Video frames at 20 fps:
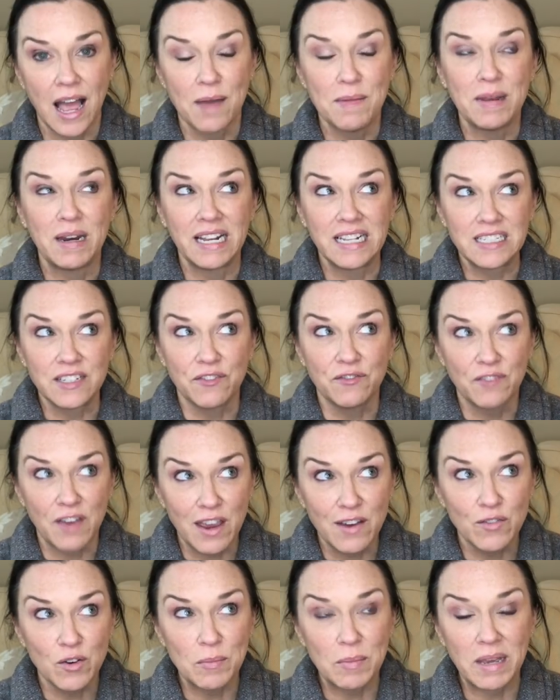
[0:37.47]
I mean, it's a
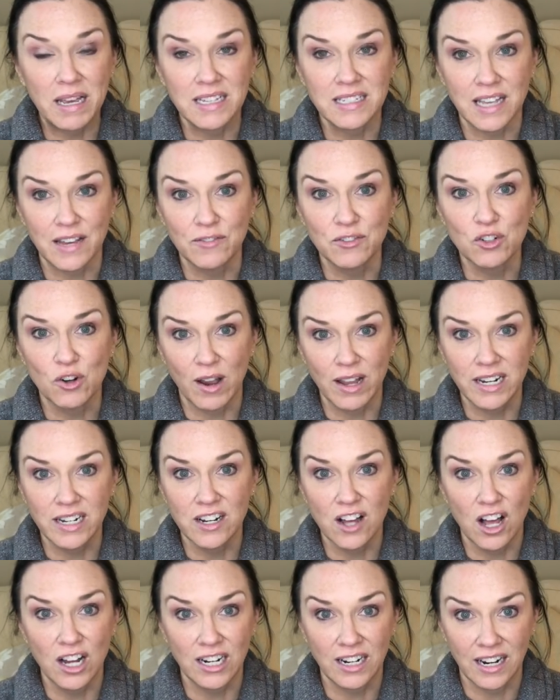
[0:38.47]
favorite because I've tried it
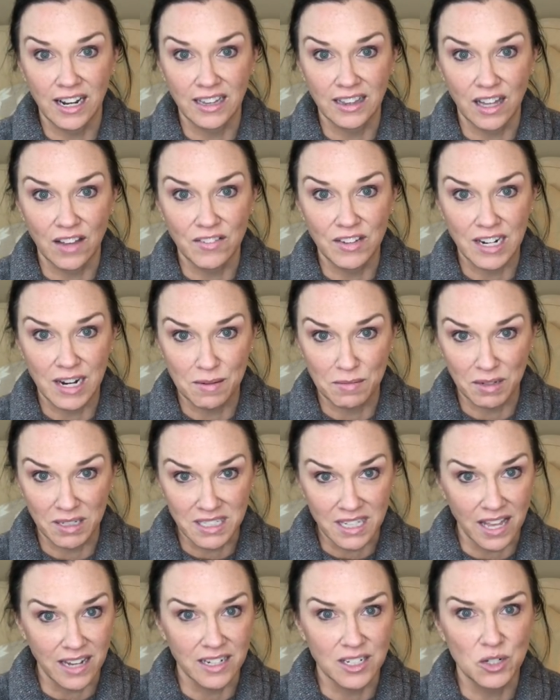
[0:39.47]
on and I love it and I'm
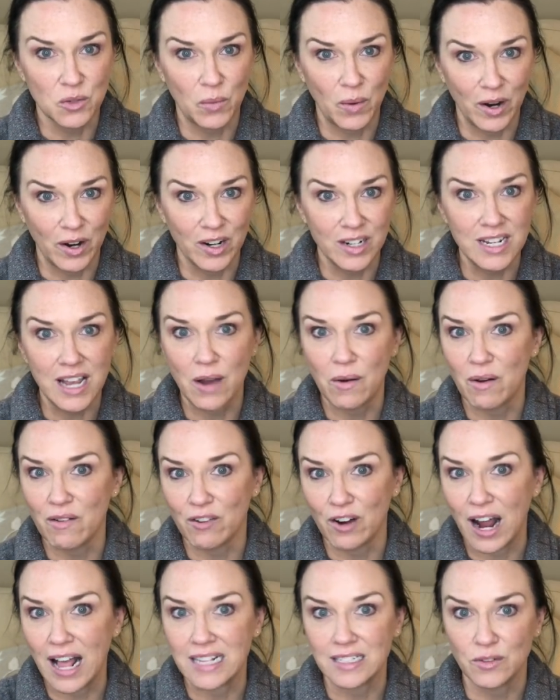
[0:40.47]
excited to wear it.
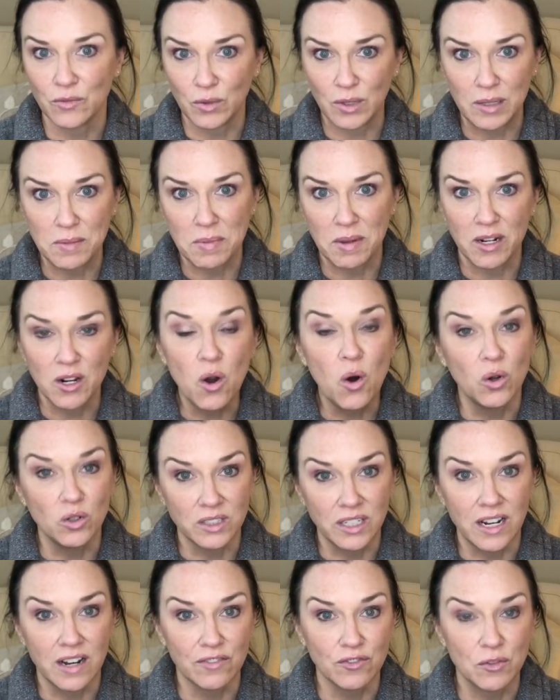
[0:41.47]
However, it hasn't really been
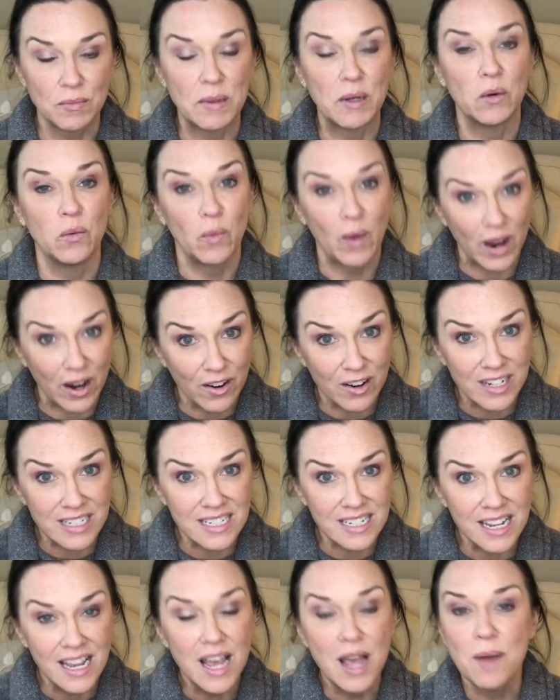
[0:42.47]
cold enough for me to wear
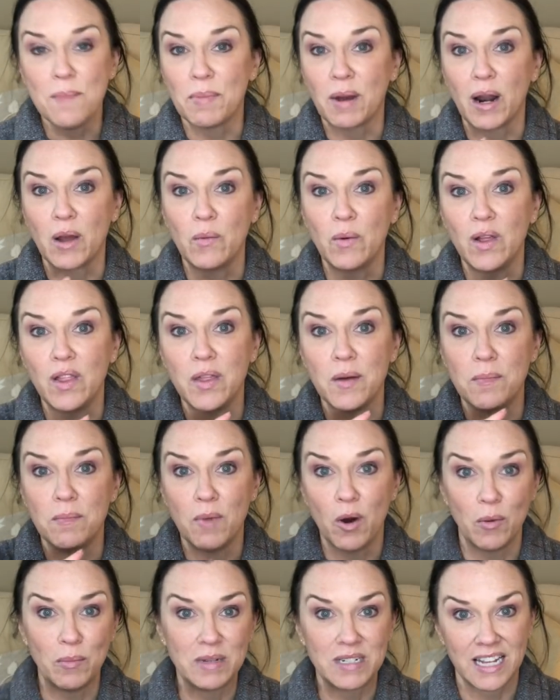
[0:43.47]
it, but I will the
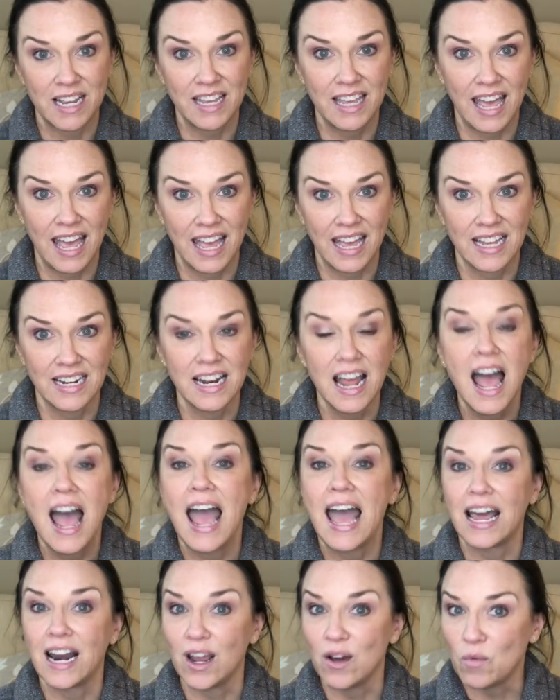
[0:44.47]
moment I can.
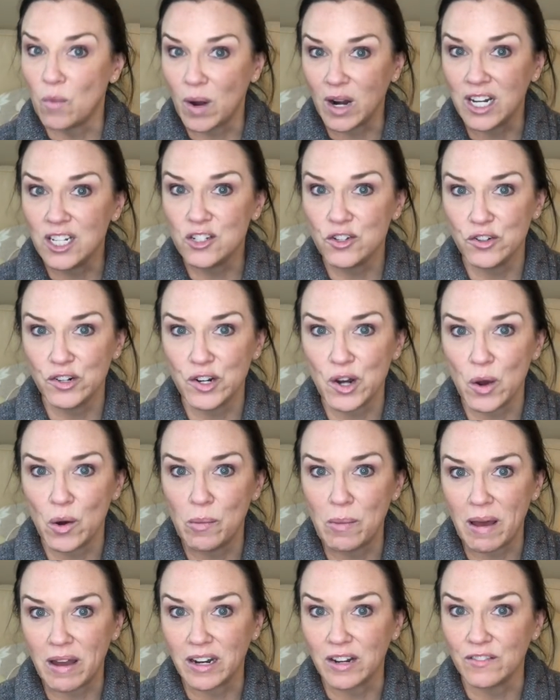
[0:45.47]
And I wanted you to know
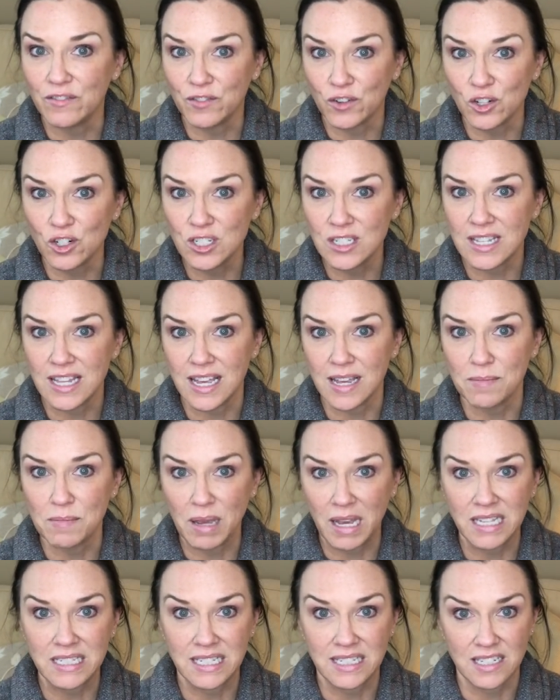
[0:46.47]
about it first thing
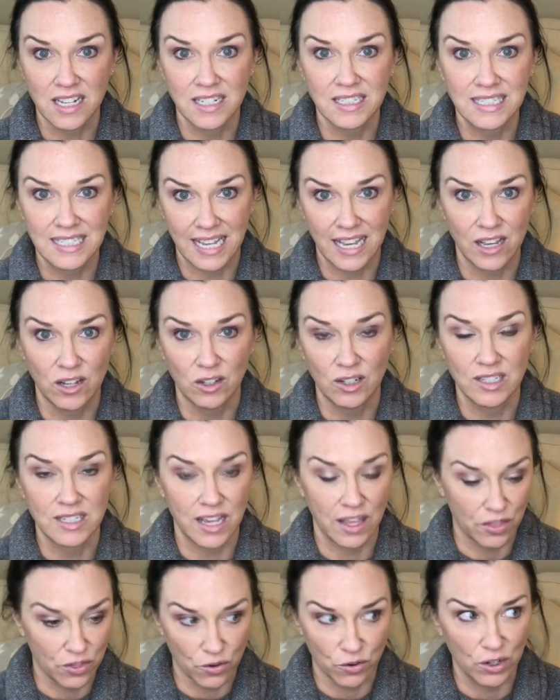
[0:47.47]
because it's on sale. It's
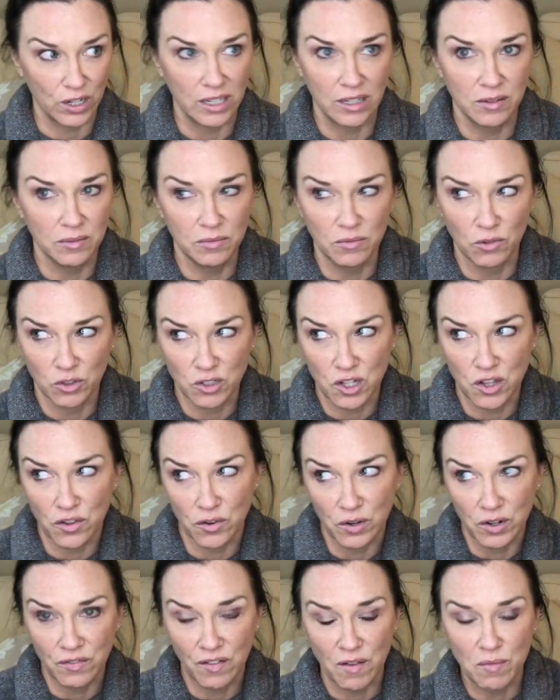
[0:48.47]
like 30 to
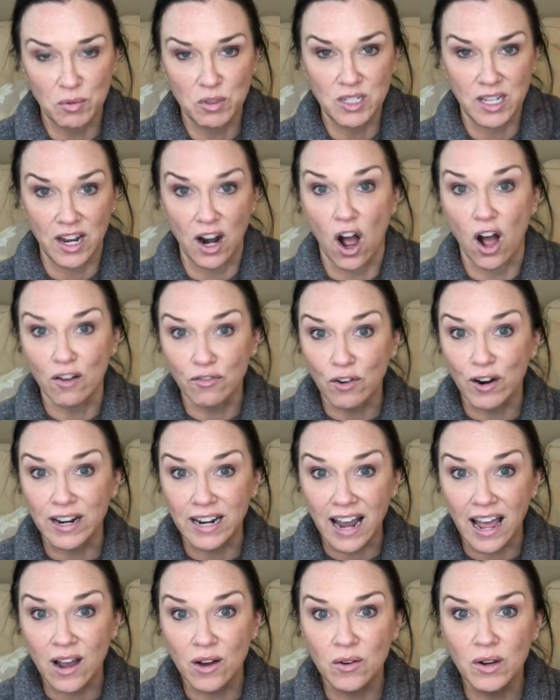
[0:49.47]
35% off right
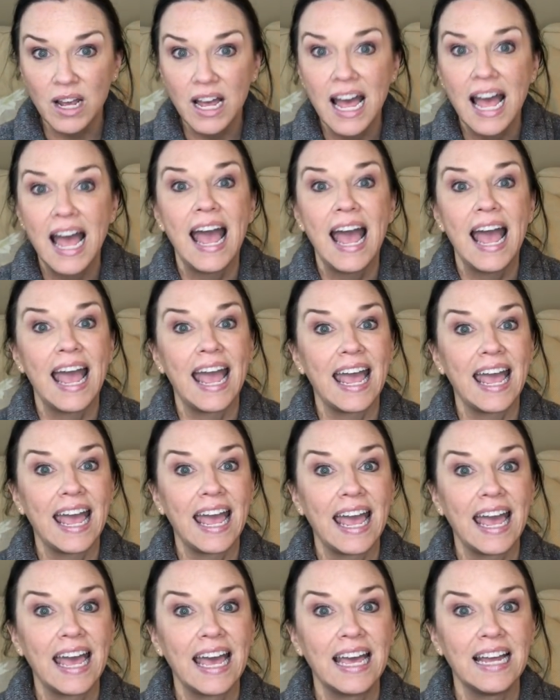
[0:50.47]
now.
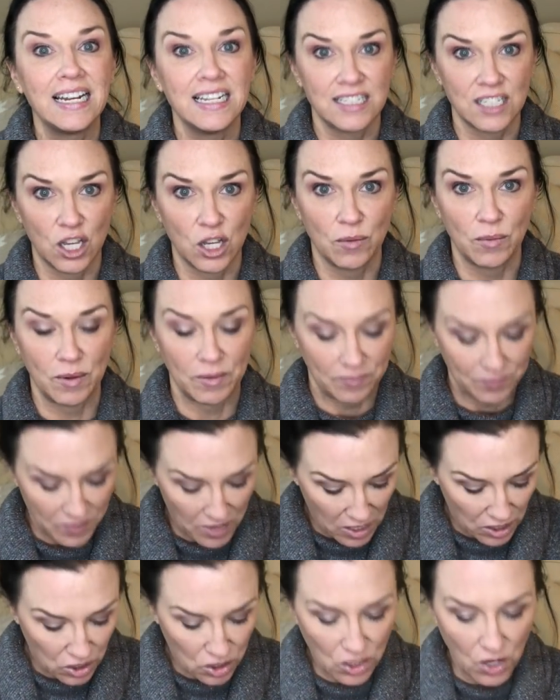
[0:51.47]
And it's a good one.
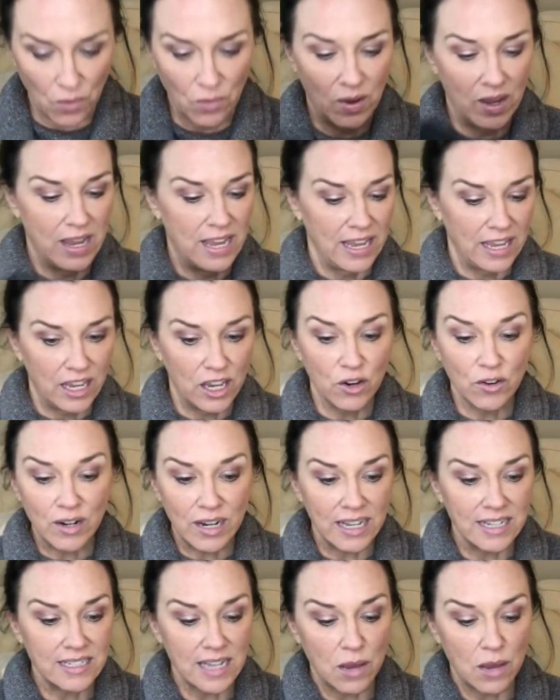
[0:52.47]
So here it is.